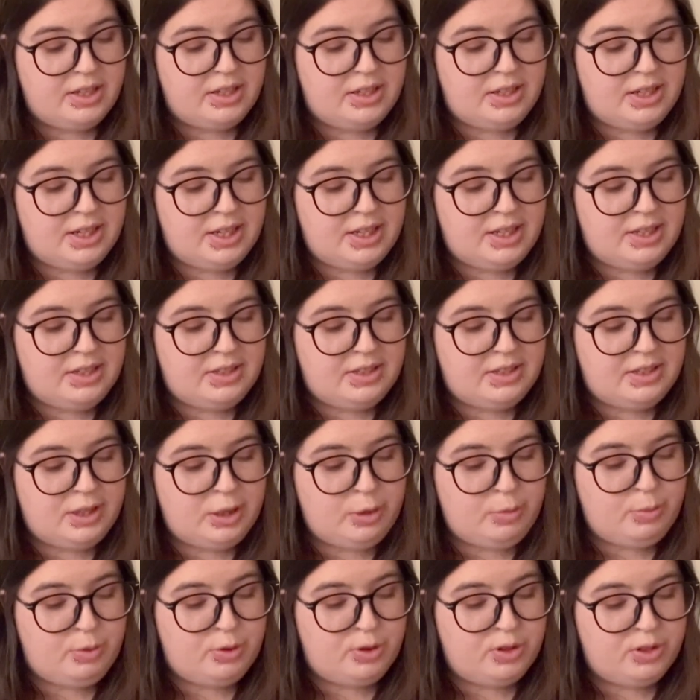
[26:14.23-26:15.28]
Dazed,
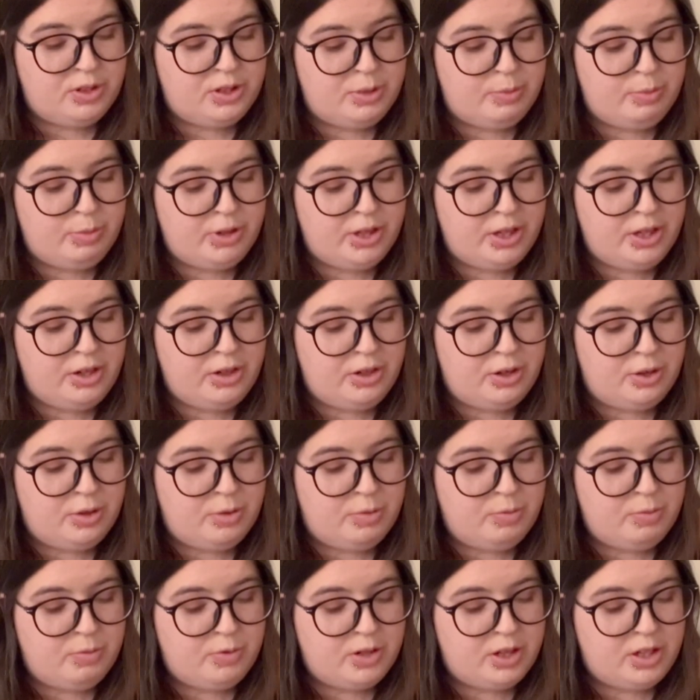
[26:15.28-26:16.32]
he boards a plane
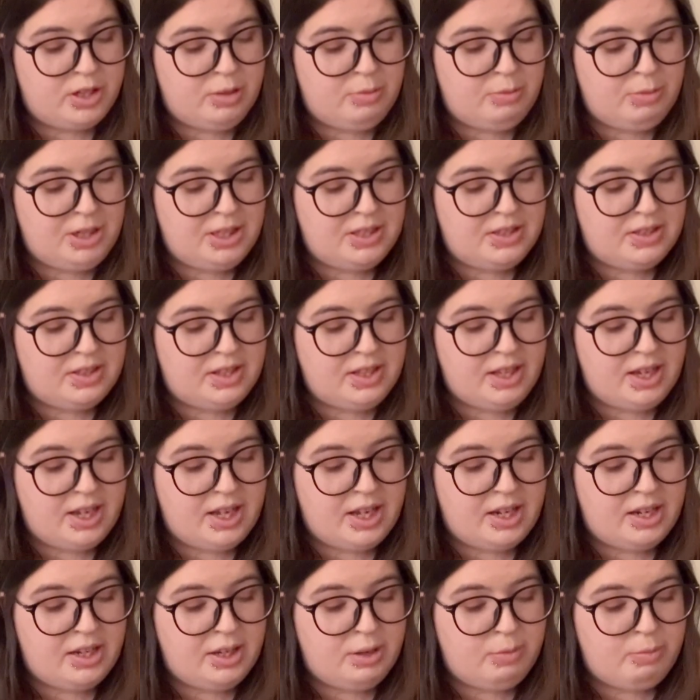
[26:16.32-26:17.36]
home where he meets the
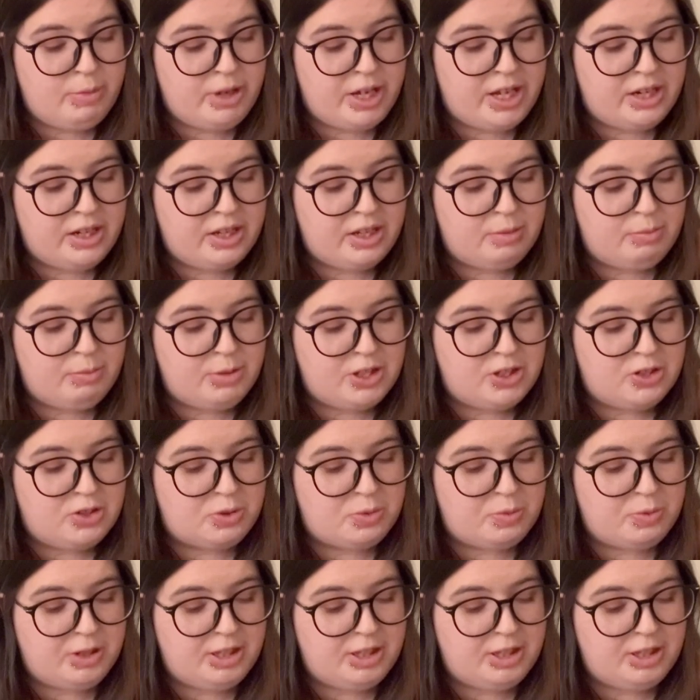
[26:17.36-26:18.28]
enigmatic Mr.